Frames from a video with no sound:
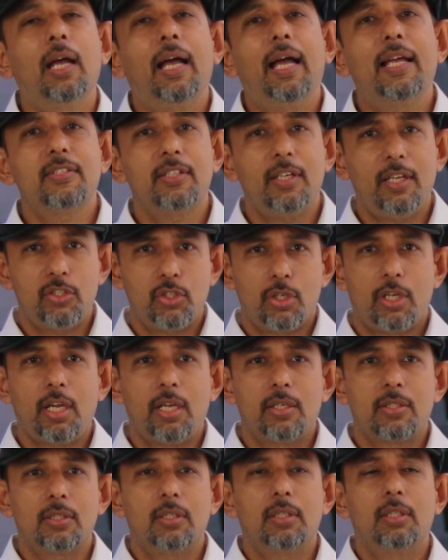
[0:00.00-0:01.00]
As an
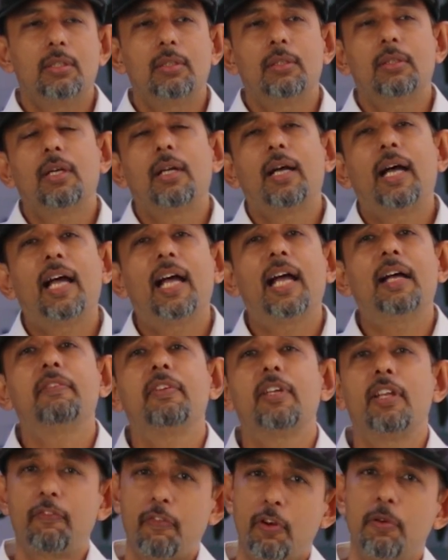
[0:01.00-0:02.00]
educator, I have
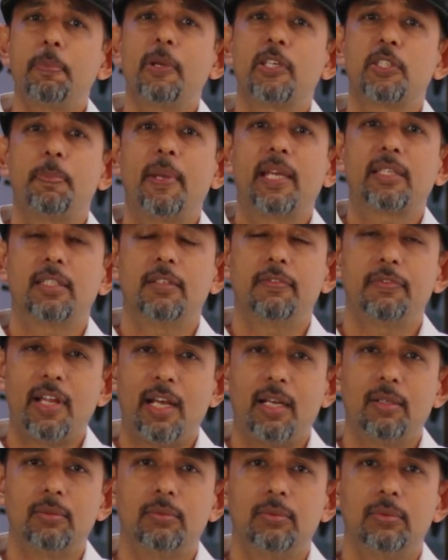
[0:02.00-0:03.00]
a different perspective
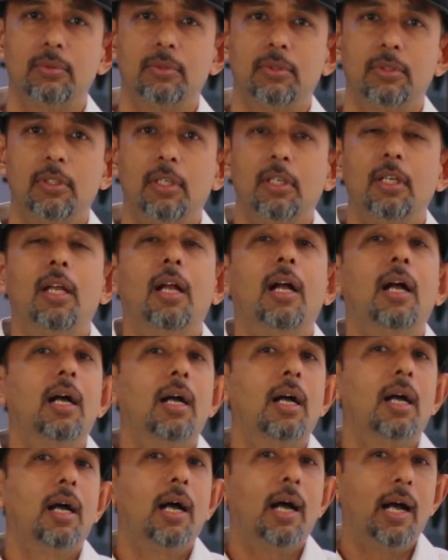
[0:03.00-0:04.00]
now.
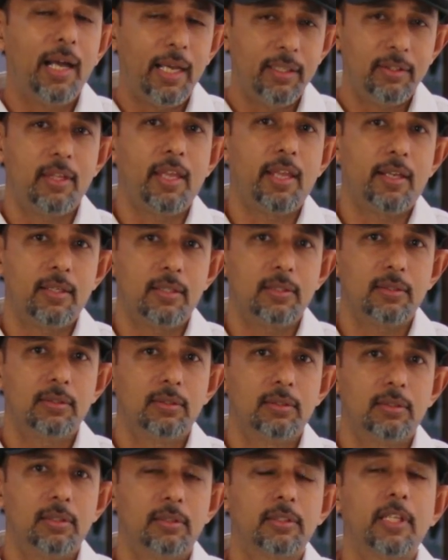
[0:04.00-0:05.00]
I think
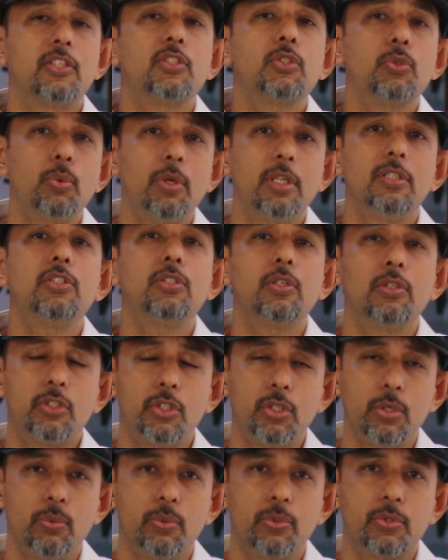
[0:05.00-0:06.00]
that students should
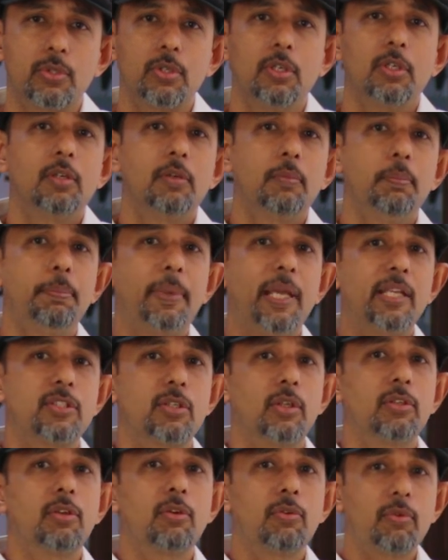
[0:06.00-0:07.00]
choose
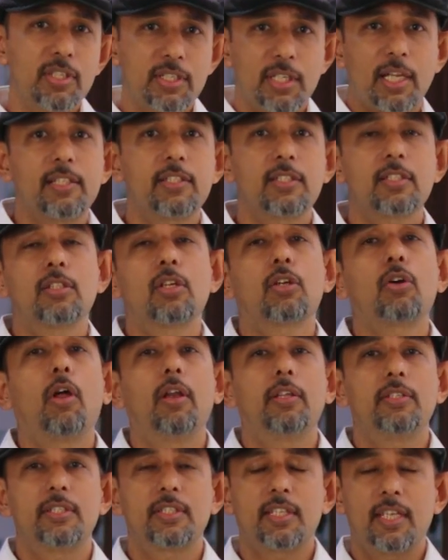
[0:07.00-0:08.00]
based on the results the
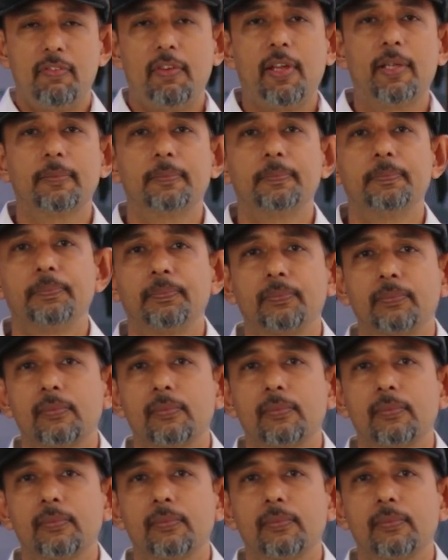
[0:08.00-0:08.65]
college is giving.